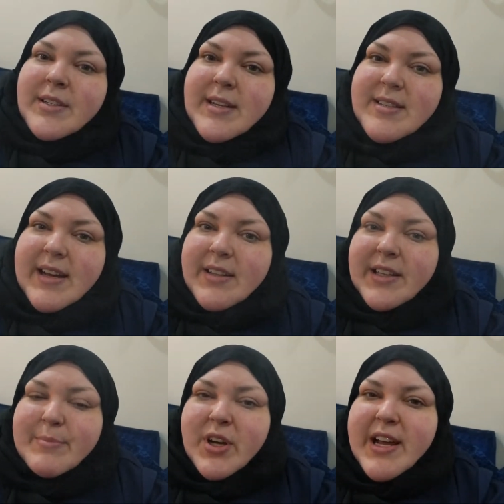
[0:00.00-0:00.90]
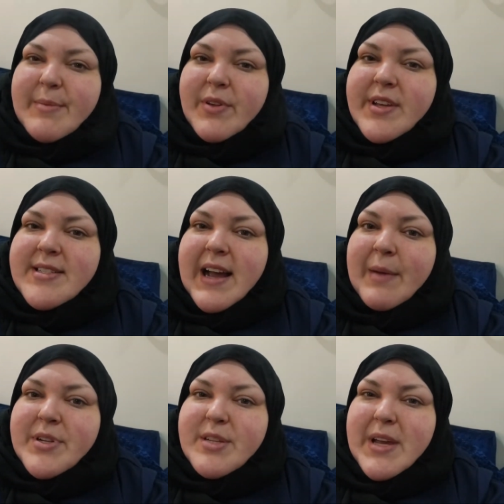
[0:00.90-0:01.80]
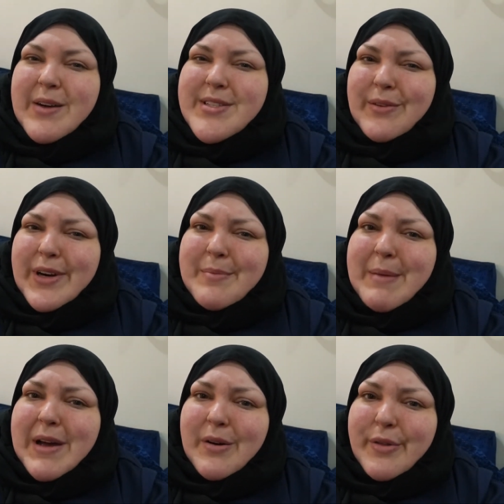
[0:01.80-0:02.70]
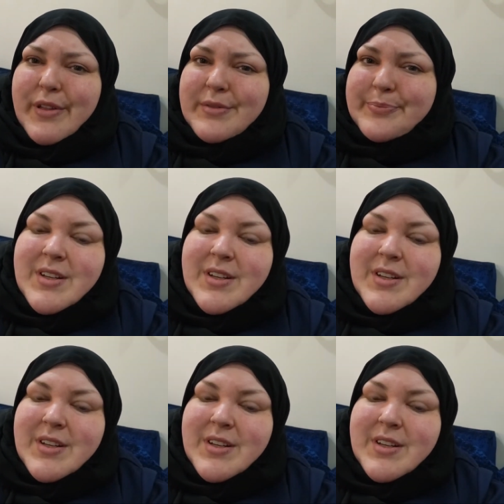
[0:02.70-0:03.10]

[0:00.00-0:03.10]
Exactly. I'm talking about things that happened to me. How is that running my mouth?